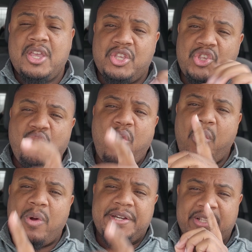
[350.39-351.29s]
You are
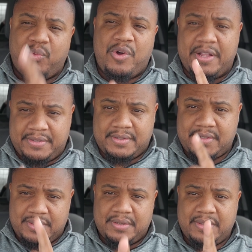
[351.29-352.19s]
one of the
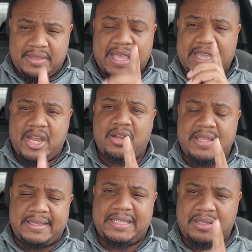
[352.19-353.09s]
ones that carry that light.